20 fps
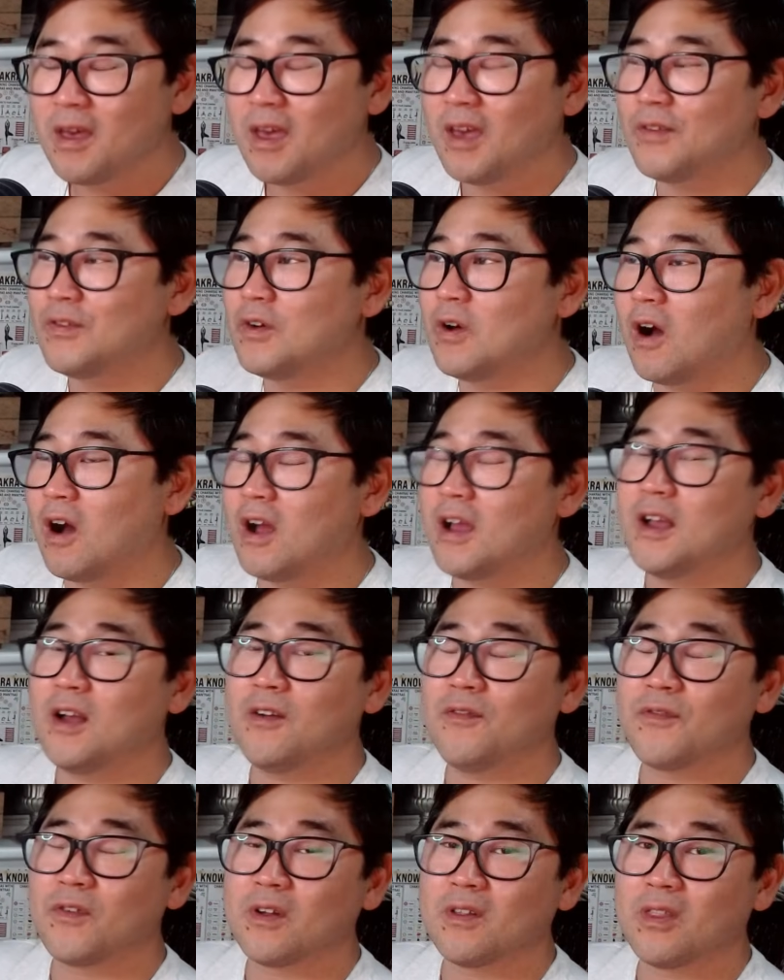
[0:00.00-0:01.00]
if you are
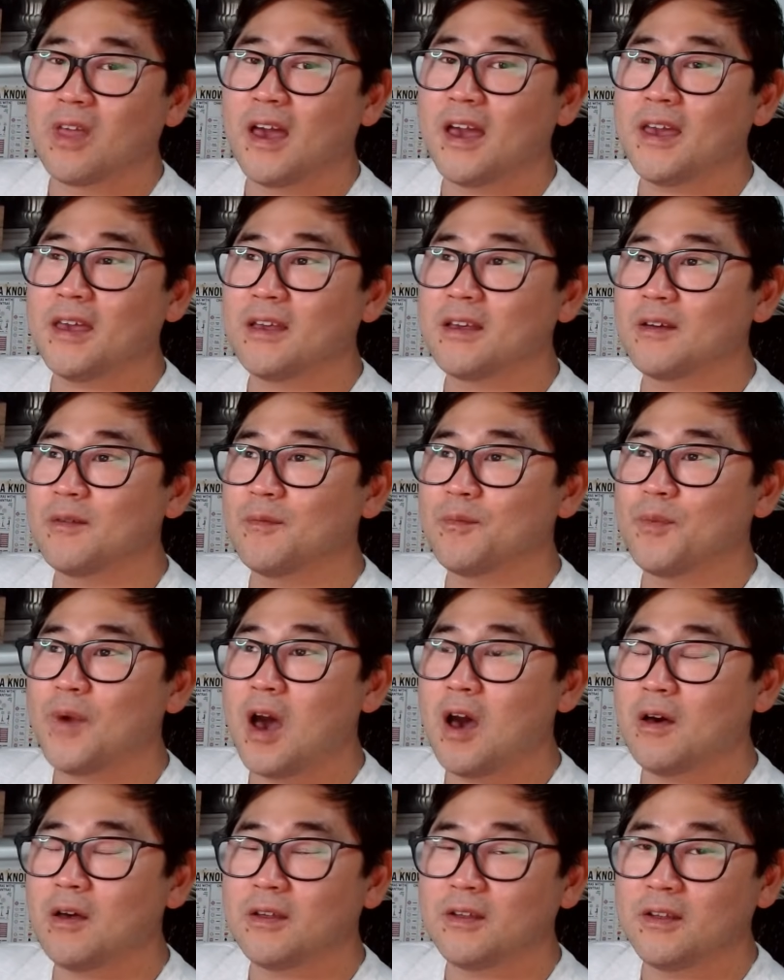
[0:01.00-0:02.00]
here for like,
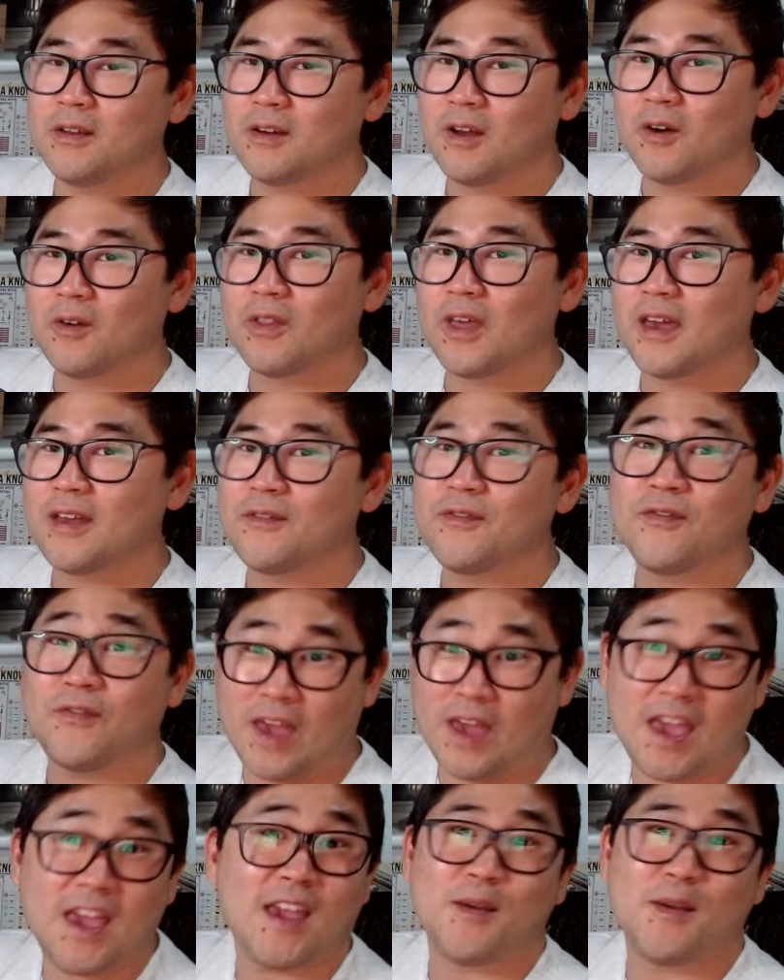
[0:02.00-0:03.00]
you know, like
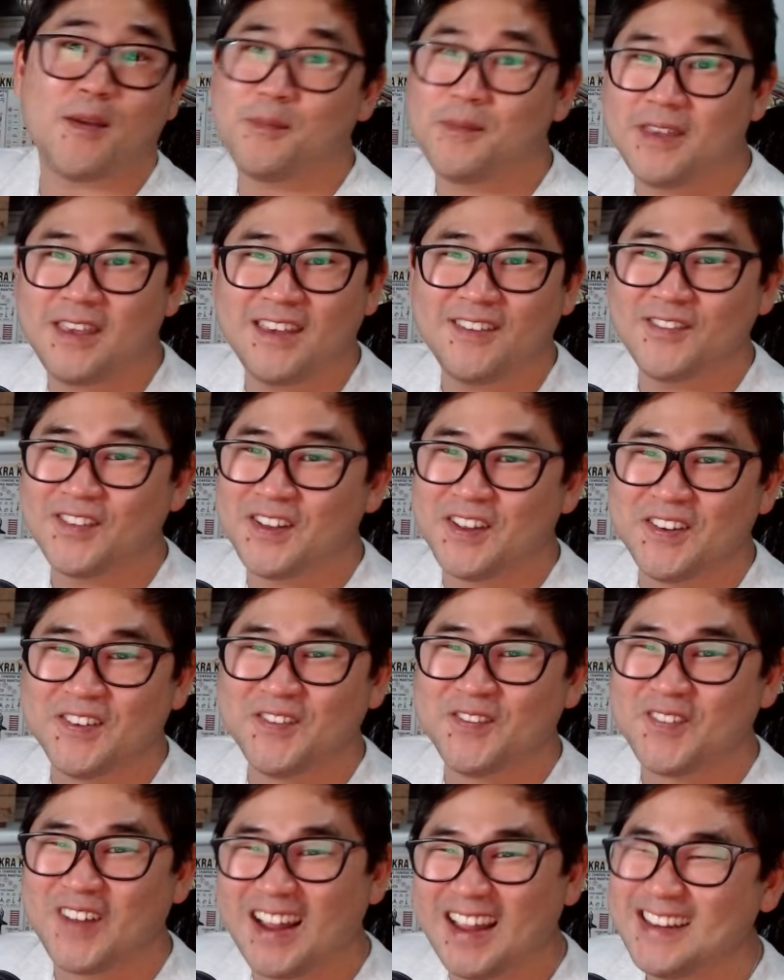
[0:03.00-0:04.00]
fame even,
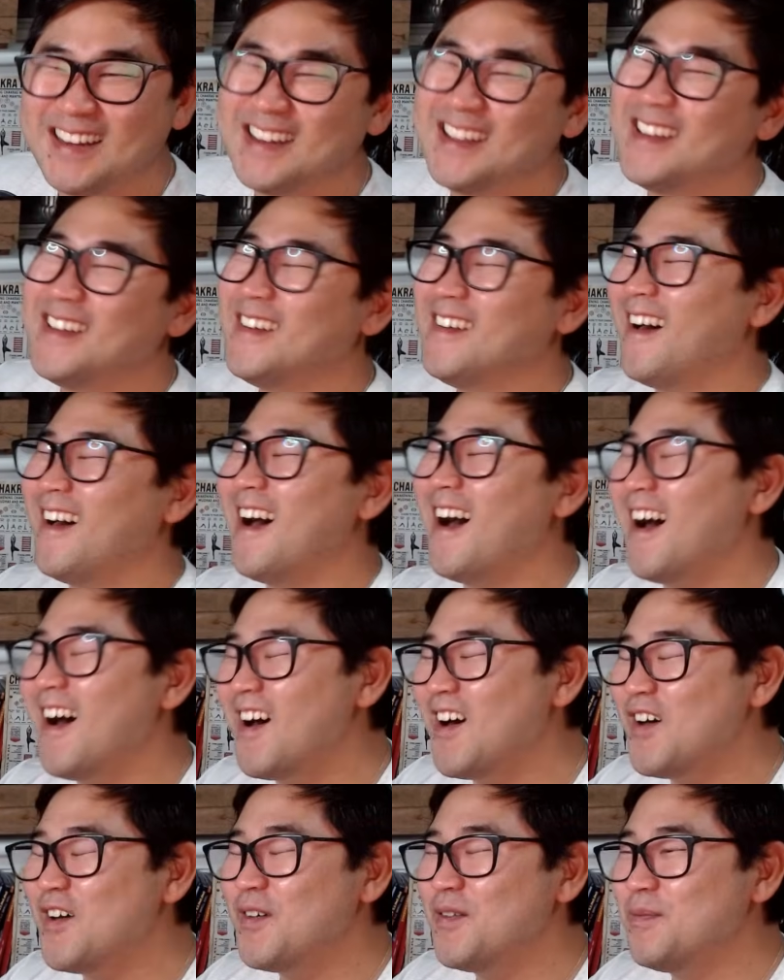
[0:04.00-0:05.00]
right?
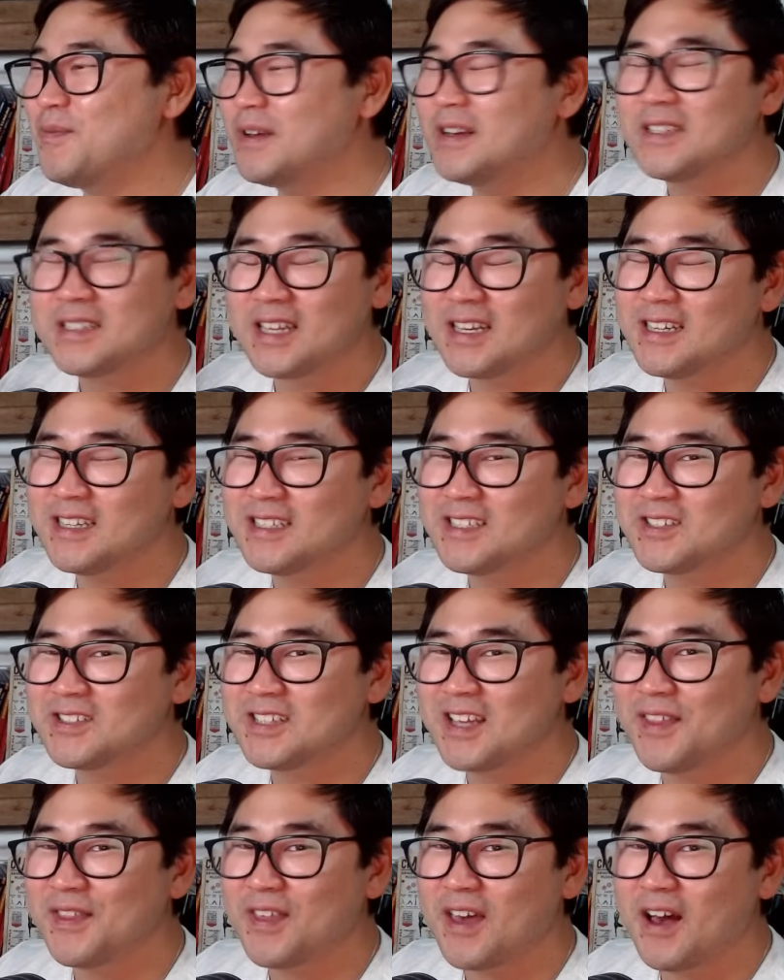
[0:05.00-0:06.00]
Because that is your
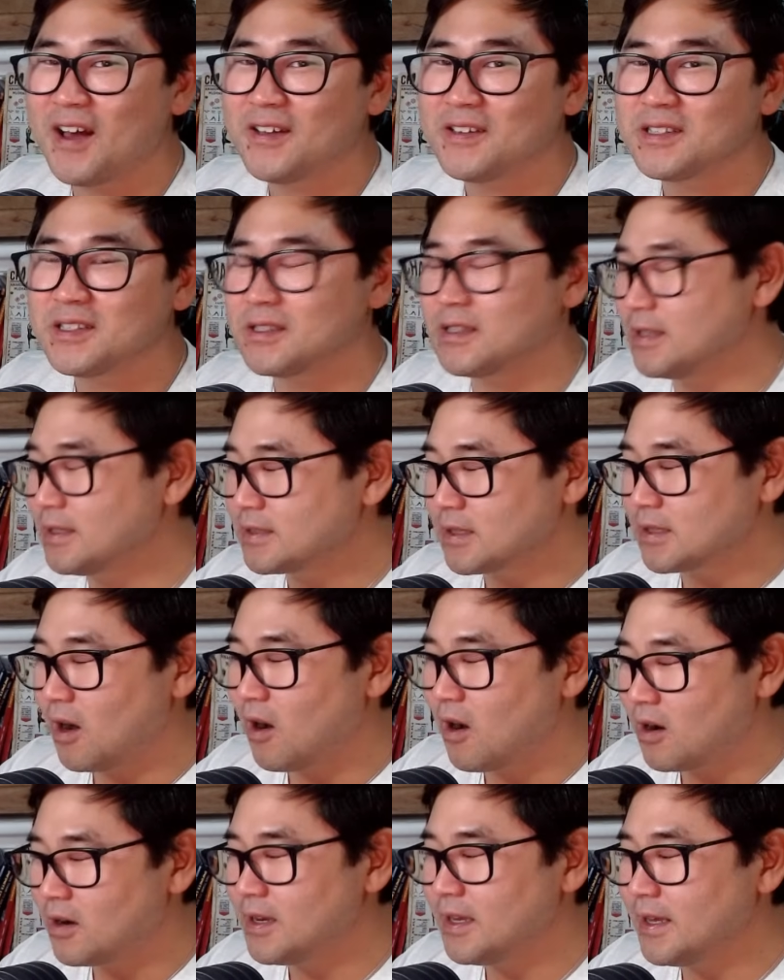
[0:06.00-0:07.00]
10th house. This
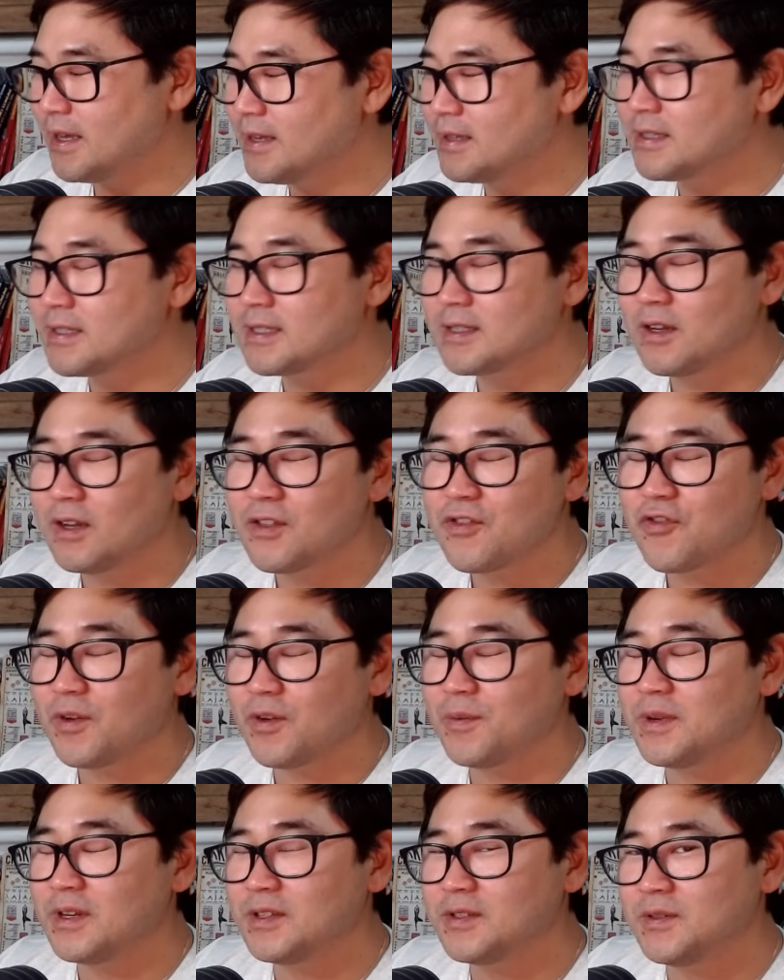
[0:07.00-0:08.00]
card is
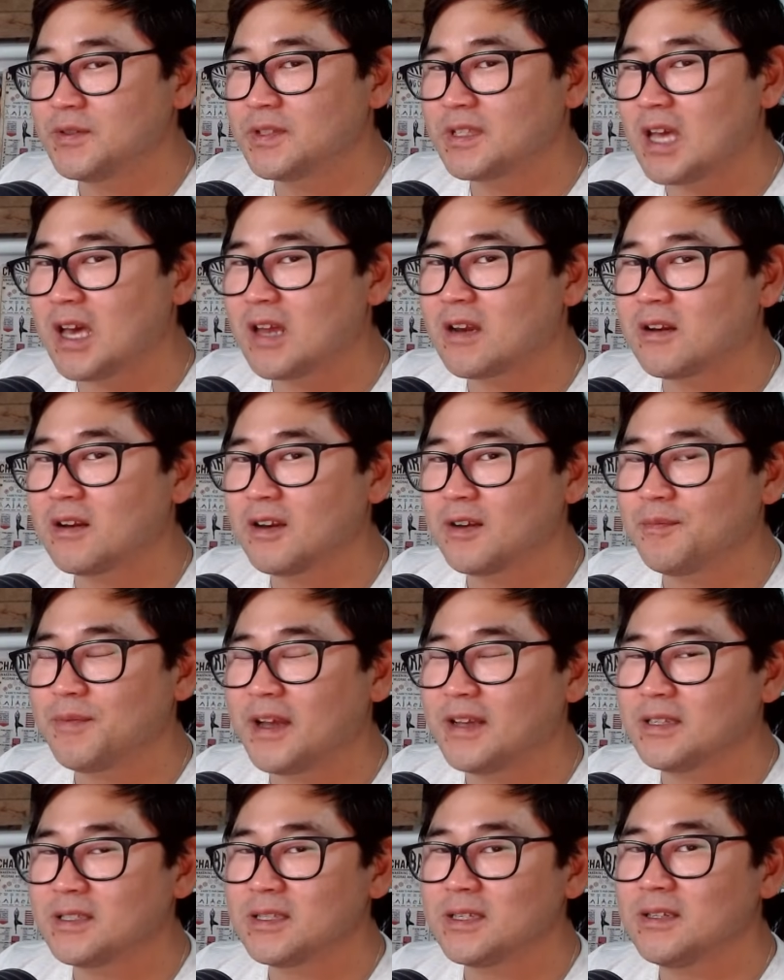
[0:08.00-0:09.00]
attributed to Saturn in
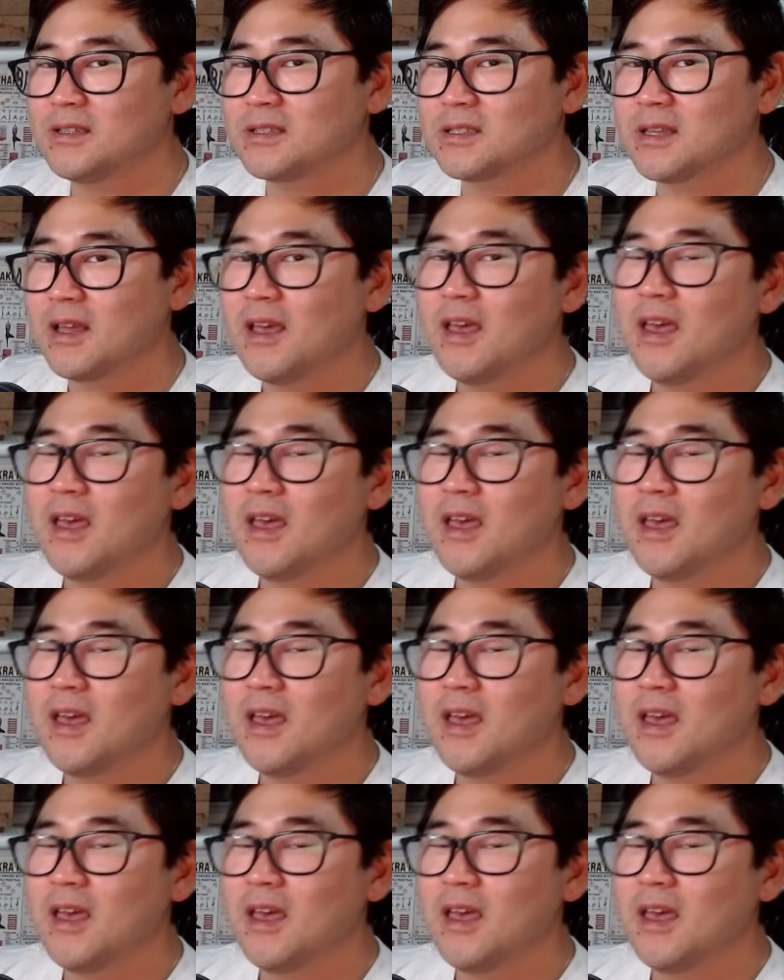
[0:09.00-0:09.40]
Pisces.